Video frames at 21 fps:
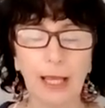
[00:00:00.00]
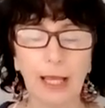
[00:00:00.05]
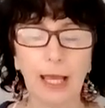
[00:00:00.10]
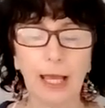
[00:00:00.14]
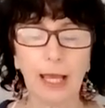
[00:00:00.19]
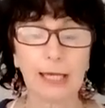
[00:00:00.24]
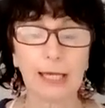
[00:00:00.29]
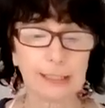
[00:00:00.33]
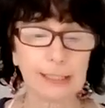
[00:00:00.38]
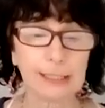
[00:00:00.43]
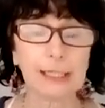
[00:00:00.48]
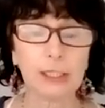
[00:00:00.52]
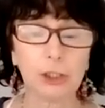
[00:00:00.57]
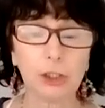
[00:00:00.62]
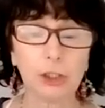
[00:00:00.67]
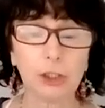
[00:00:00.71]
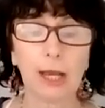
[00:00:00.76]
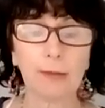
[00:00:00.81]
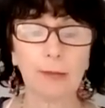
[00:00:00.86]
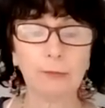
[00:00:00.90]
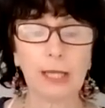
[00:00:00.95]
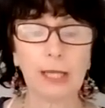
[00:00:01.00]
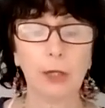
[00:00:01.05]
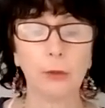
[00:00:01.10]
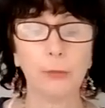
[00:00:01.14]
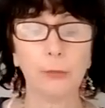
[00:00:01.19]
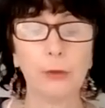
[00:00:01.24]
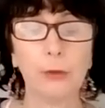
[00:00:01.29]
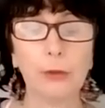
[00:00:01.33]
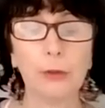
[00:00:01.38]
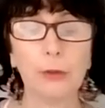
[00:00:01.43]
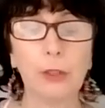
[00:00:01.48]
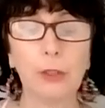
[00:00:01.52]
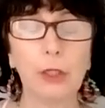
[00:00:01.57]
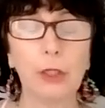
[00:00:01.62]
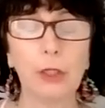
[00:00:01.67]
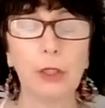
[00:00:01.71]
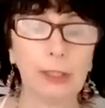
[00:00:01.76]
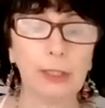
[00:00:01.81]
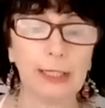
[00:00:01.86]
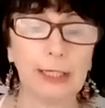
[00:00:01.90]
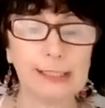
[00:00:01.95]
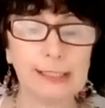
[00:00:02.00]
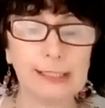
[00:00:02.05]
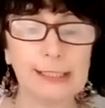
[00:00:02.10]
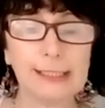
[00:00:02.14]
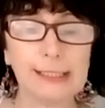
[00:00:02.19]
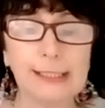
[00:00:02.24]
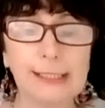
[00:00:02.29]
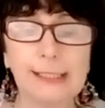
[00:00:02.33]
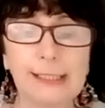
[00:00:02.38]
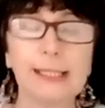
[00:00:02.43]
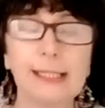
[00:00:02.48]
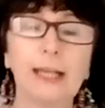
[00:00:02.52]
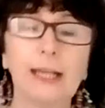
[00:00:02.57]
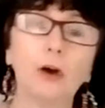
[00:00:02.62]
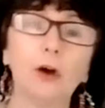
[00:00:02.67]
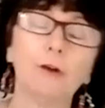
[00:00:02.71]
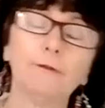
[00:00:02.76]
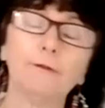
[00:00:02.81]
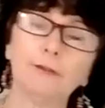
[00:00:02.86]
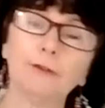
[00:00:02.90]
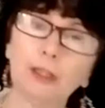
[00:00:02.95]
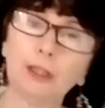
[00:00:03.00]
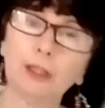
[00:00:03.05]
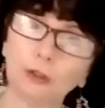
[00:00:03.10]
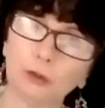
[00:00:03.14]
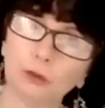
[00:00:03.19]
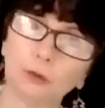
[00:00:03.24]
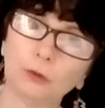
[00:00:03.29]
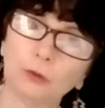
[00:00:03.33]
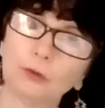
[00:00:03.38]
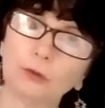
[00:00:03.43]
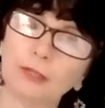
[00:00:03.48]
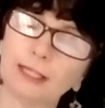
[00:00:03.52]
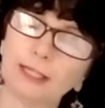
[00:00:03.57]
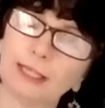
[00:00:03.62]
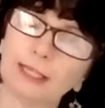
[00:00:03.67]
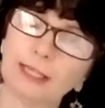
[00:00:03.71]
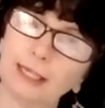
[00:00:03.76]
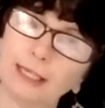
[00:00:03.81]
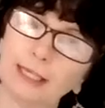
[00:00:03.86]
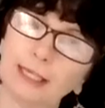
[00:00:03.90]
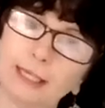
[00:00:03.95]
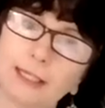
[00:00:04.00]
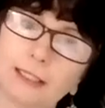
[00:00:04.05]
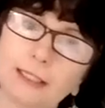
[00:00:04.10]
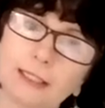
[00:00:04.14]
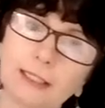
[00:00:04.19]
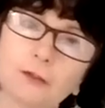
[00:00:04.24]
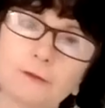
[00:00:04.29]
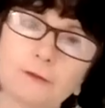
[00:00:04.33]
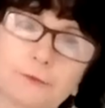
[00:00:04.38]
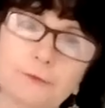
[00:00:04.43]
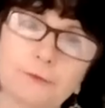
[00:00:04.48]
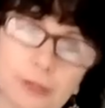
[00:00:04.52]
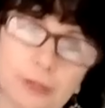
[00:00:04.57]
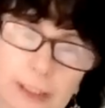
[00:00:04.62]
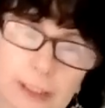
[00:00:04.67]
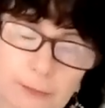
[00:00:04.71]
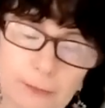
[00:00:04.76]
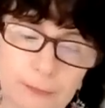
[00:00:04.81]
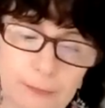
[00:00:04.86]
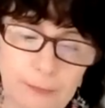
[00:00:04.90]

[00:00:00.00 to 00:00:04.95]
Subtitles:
As a teacher, come to help you learn your lessons and offer you the key to freedom.